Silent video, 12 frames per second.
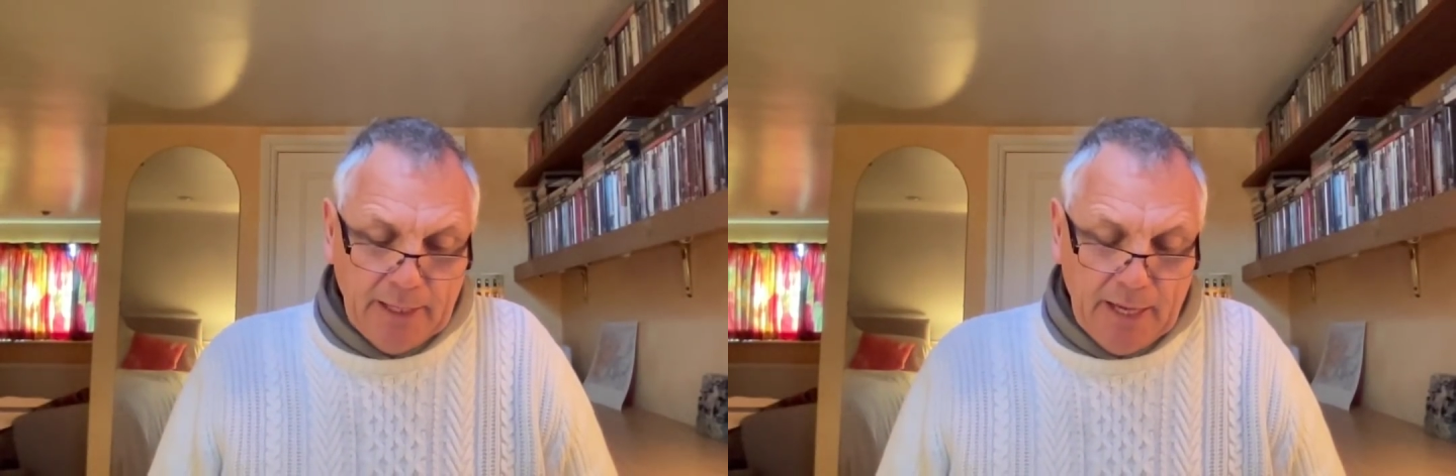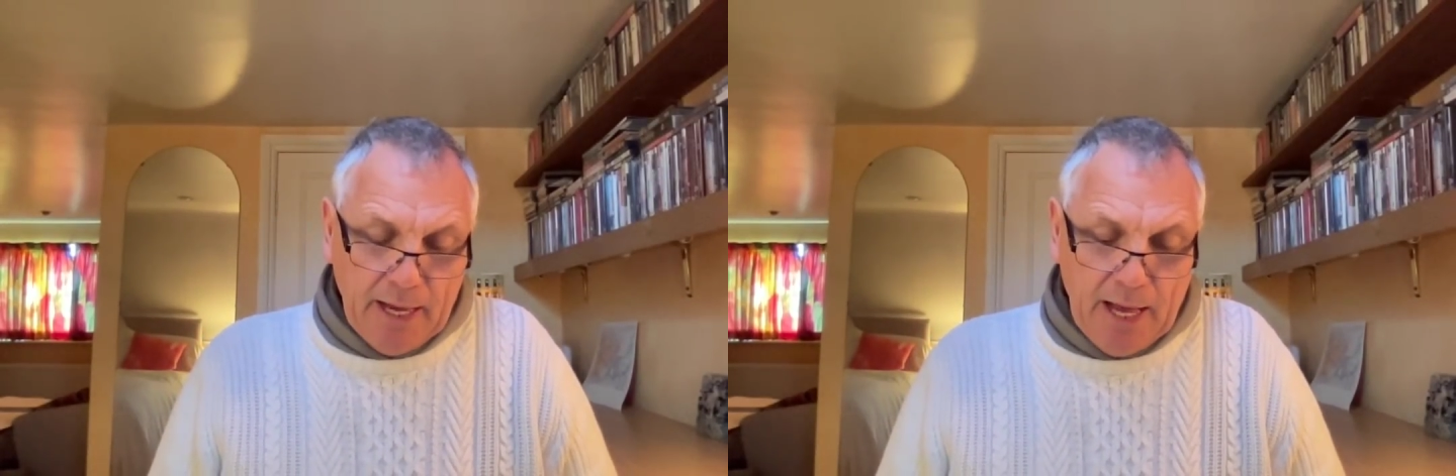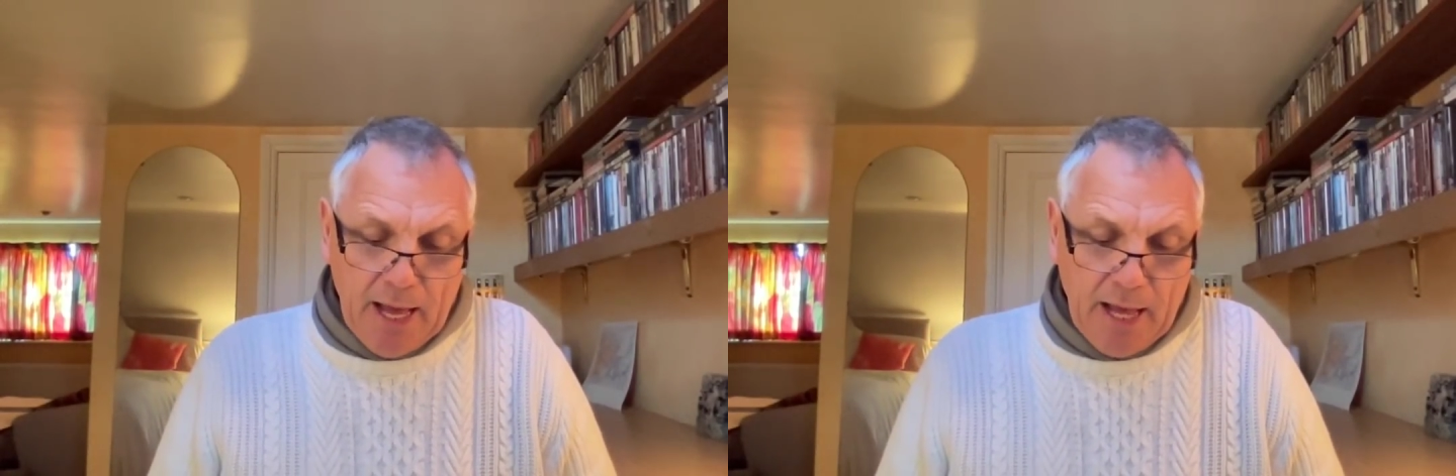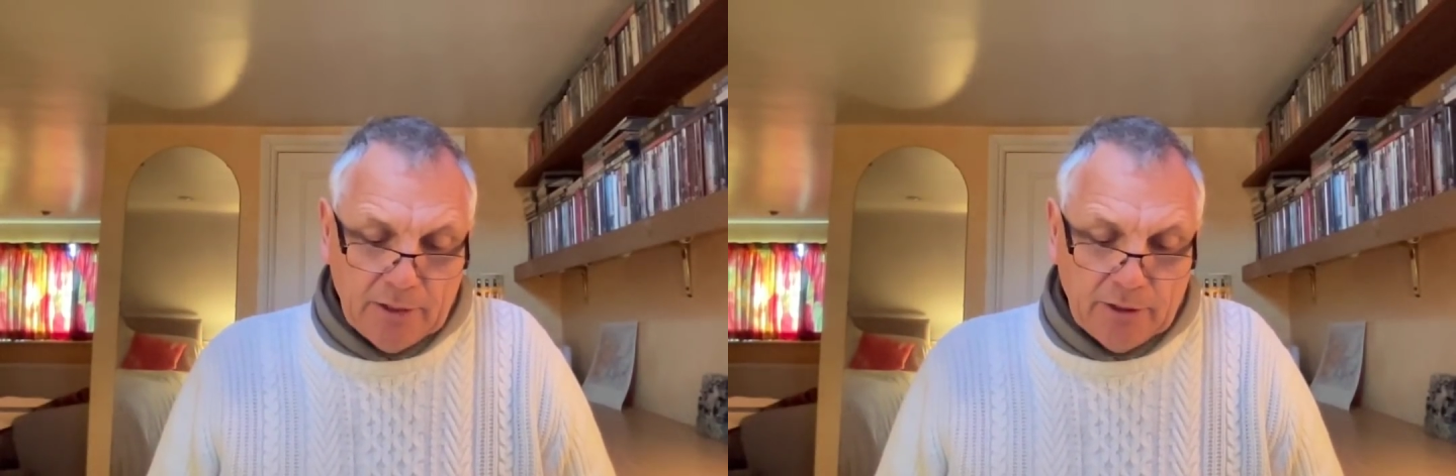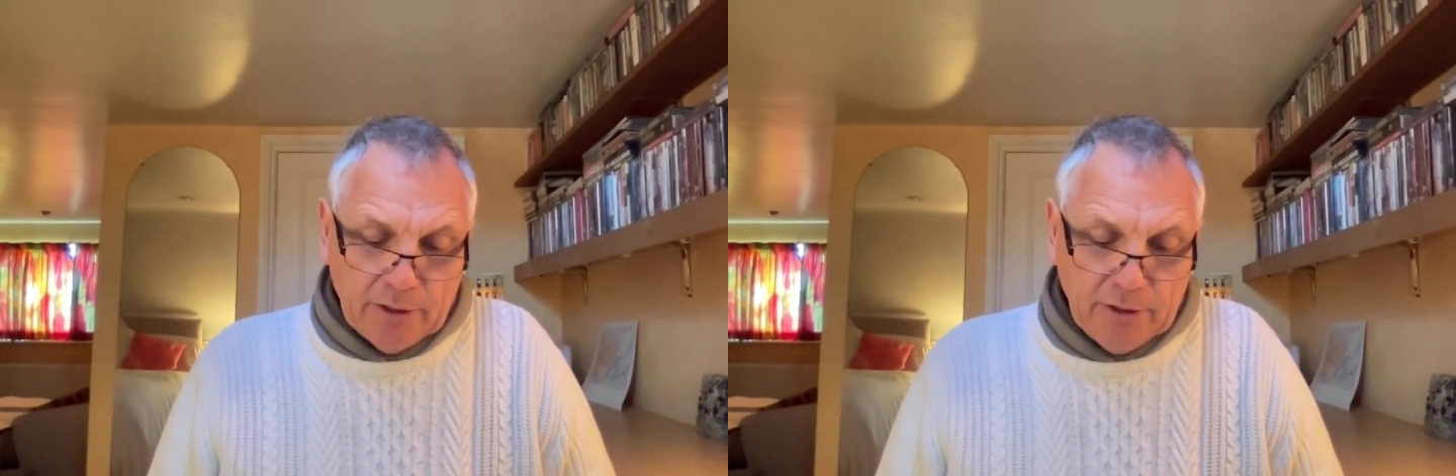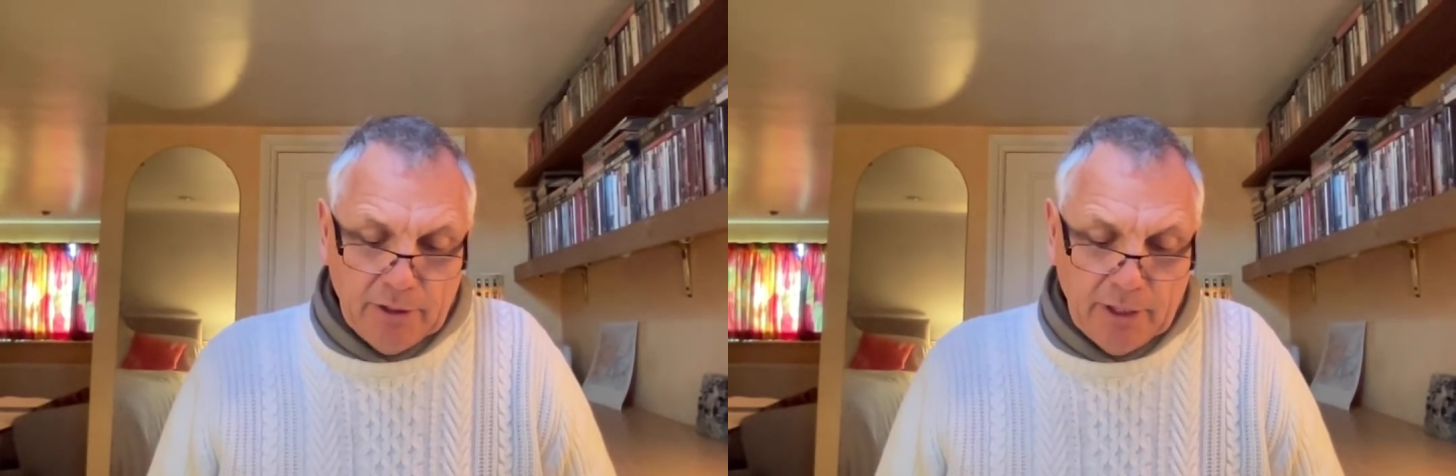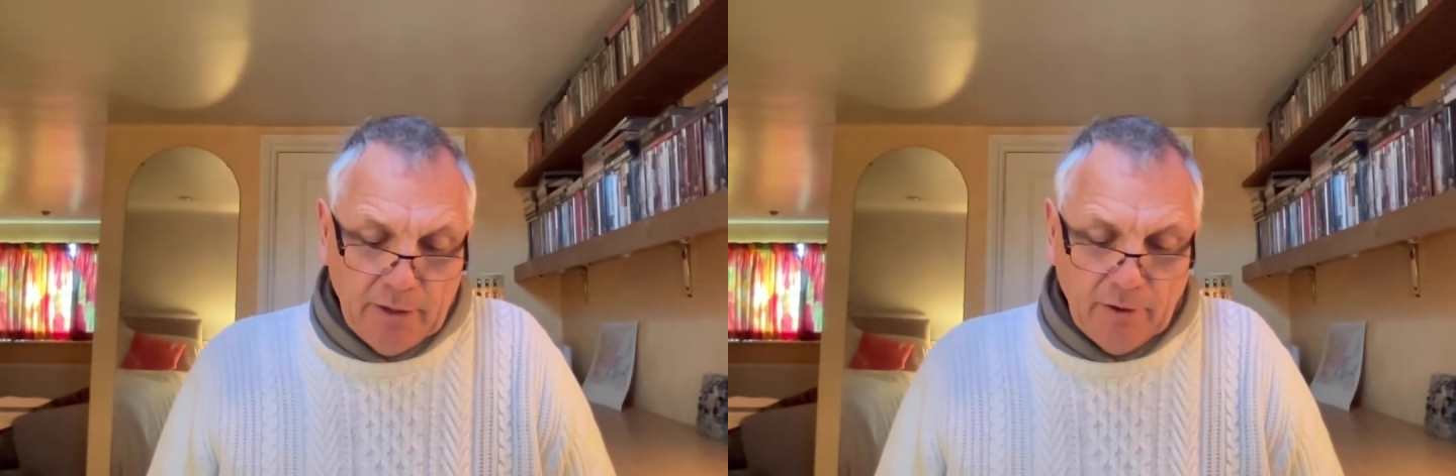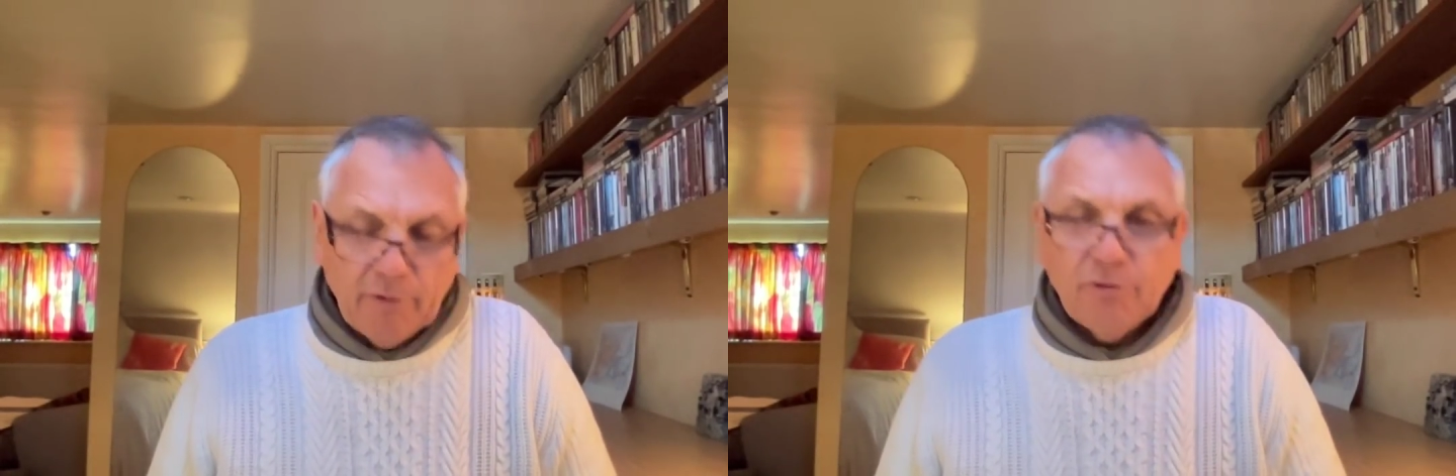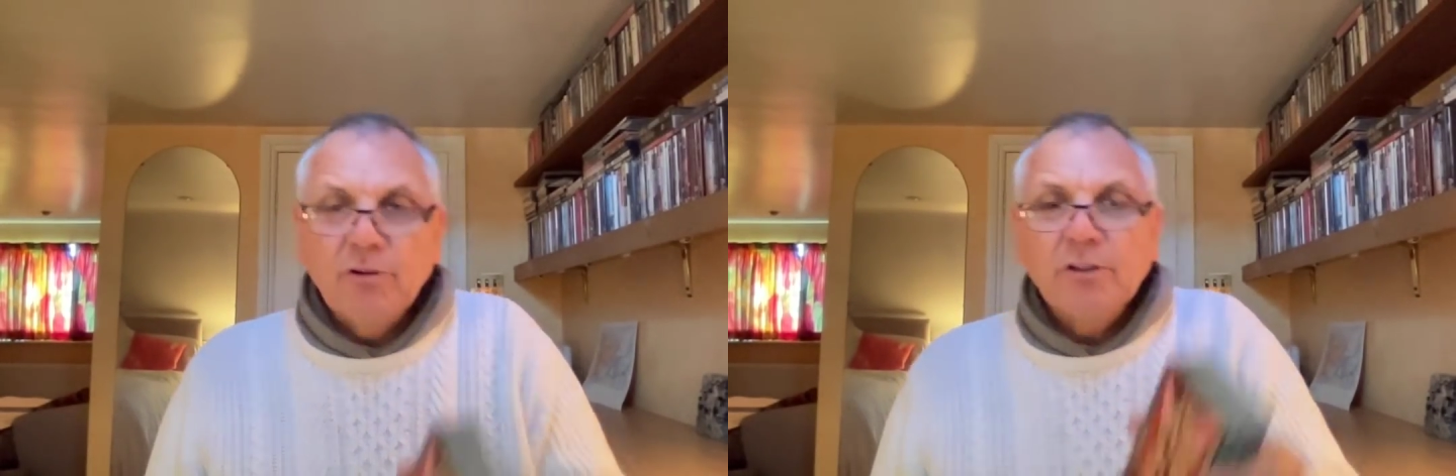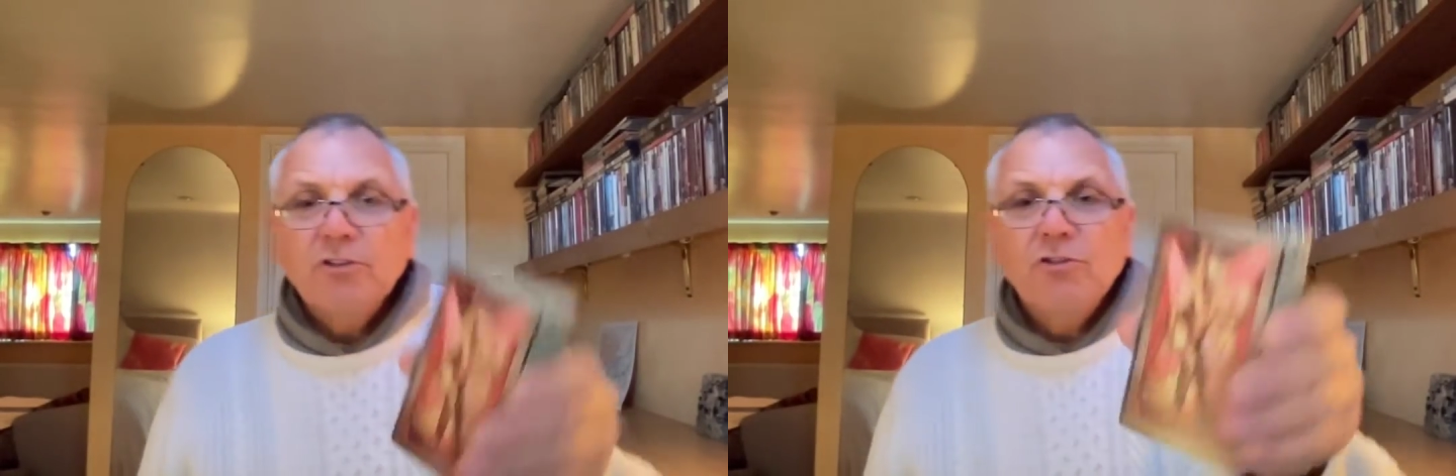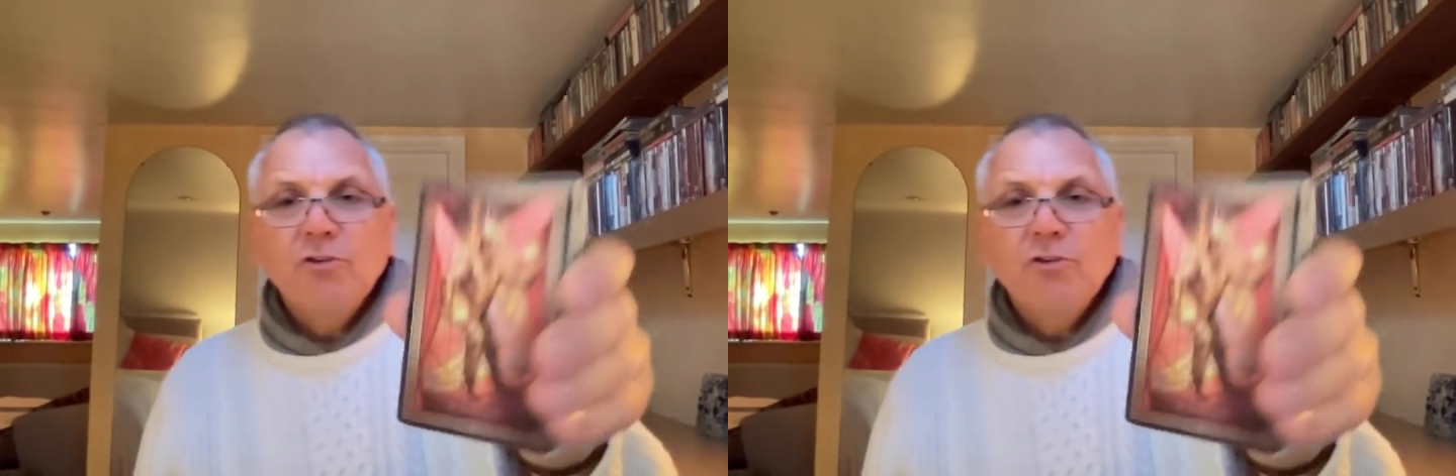and you know i've got this